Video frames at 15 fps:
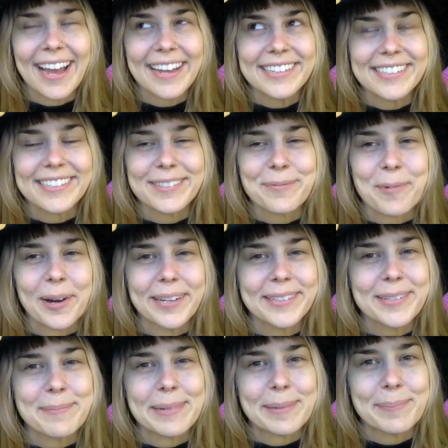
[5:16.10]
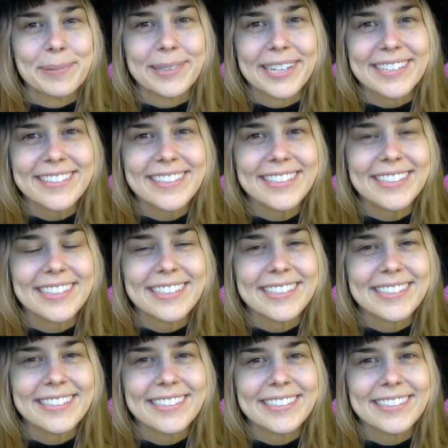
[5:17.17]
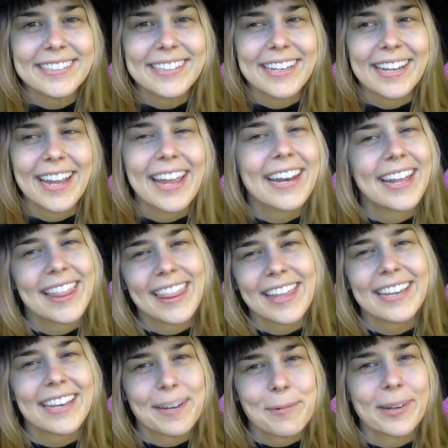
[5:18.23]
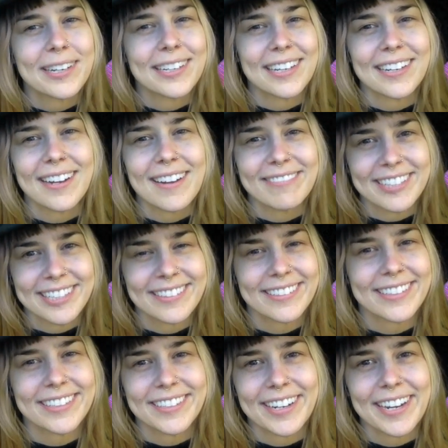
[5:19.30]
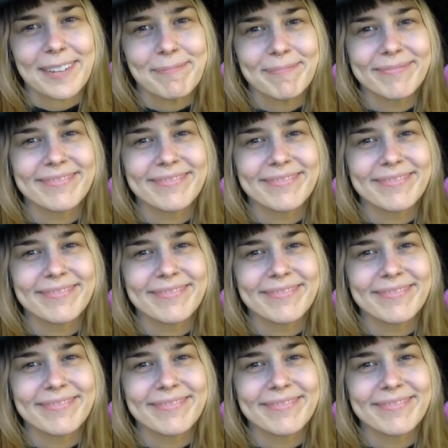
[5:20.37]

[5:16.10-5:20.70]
I just want to be present, and I think I want to get off Instagram.